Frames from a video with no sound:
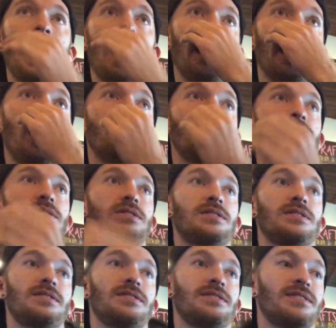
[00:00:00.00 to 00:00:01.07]
And all right, so I
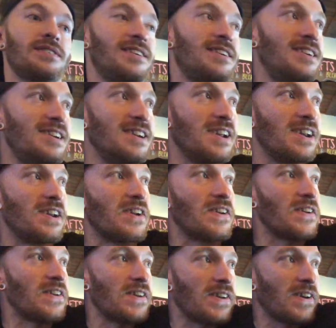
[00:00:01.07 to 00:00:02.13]
have to know,
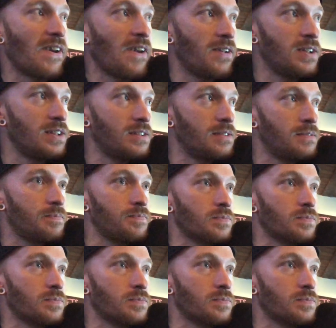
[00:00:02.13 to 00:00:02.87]
when do you edit?